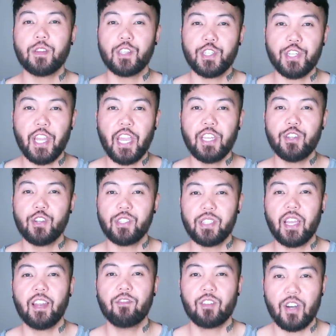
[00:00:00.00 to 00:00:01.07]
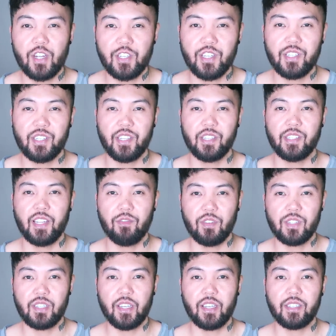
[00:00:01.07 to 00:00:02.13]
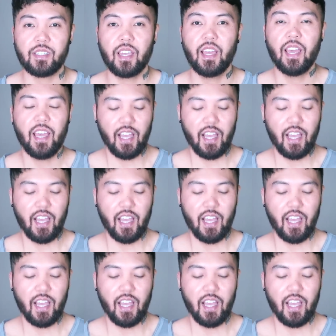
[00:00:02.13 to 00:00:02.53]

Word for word: you change your state of consciousness, Neville says,